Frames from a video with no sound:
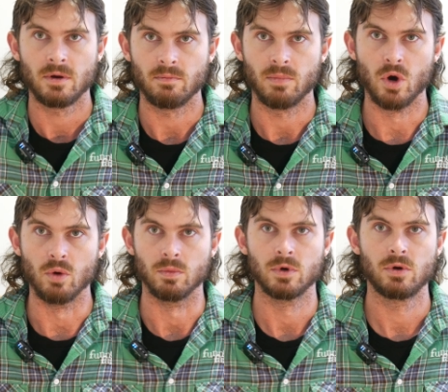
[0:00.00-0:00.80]

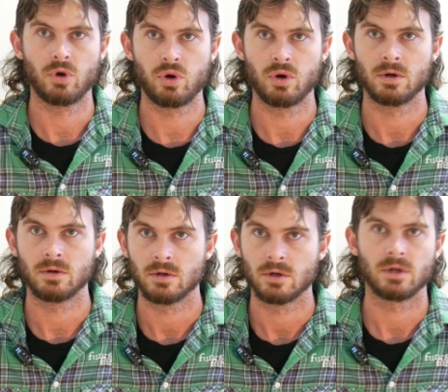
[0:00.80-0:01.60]
boom,
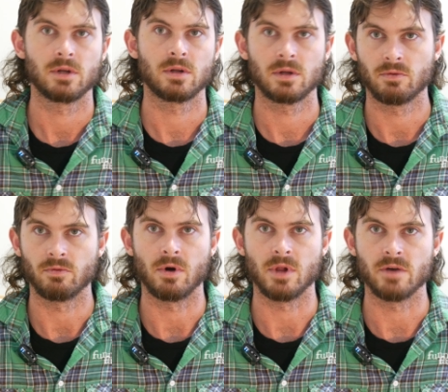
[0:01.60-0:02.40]

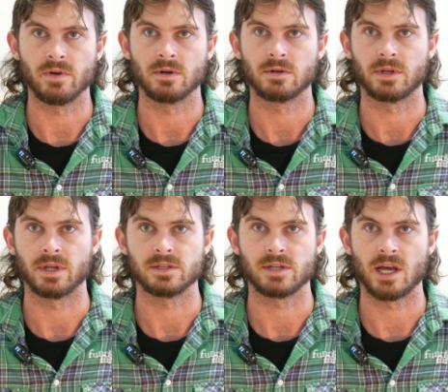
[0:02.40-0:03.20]
roll over,
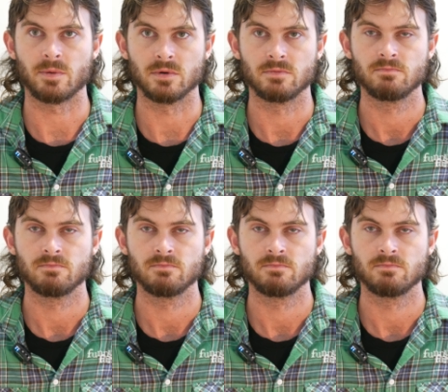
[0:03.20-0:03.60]
get stable,